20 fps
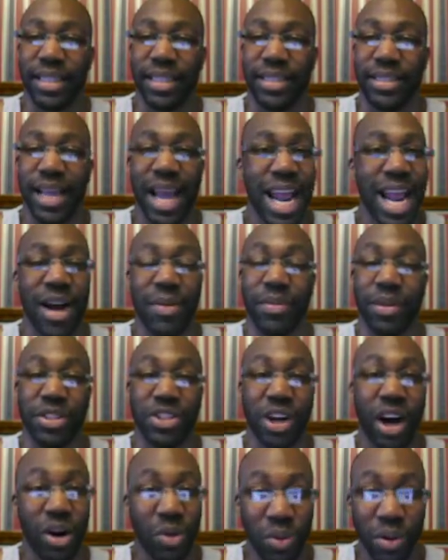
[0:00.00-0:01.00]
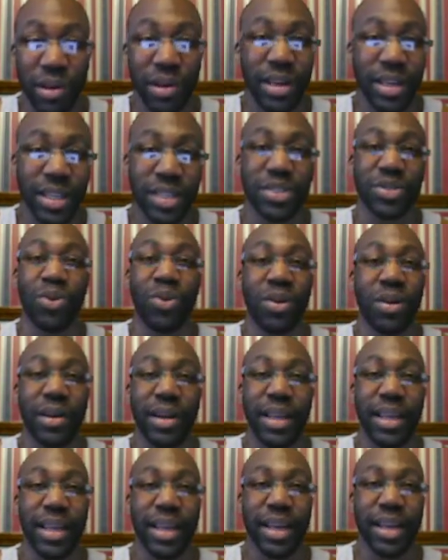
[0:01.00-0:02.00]
damn, is y'all really this
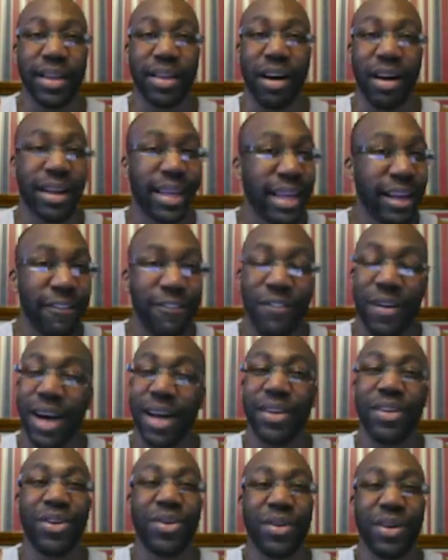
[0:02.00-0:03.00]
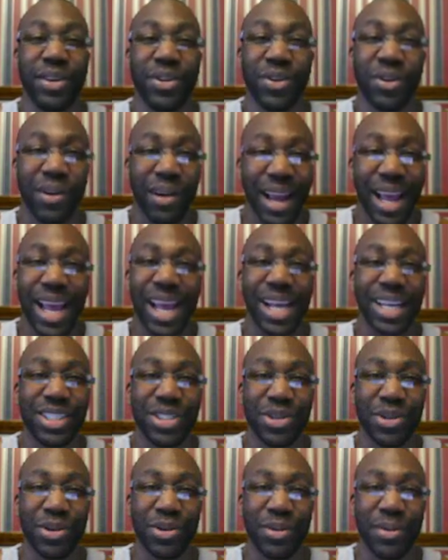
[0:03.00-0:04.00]
horny? Y'all can't find no one your
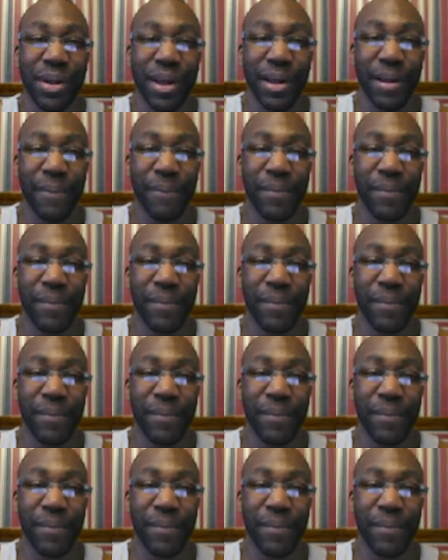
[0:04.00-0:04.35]
age group?